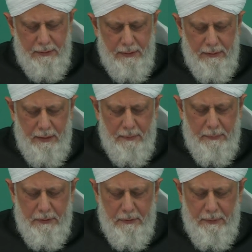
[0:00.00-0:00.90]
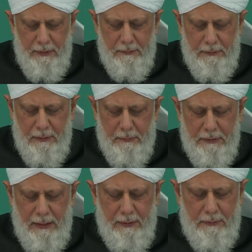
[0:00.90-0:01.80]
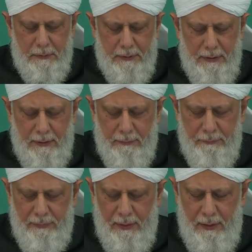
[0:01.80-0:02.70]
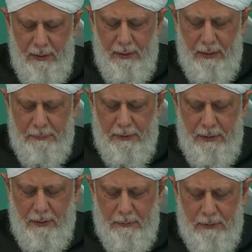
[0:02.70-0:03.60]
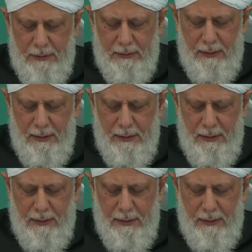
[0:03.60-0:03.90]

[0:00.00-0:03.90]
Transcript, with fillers: Nor did I create a printing machine on account of which it could be said